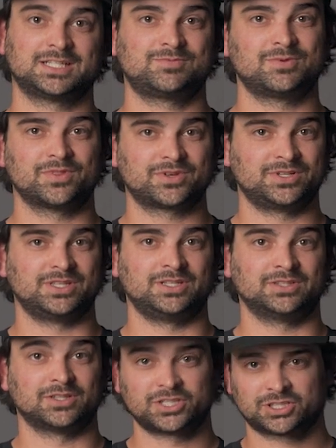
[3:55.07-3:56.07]
S B one
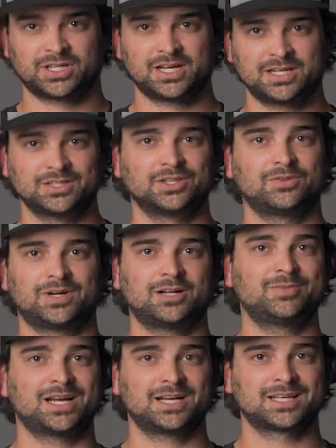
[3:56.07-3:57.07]
thirty lunch ride a little while
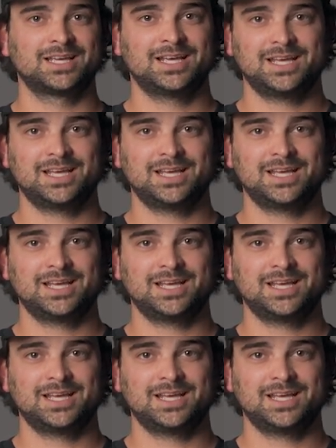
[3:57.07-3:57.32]
back,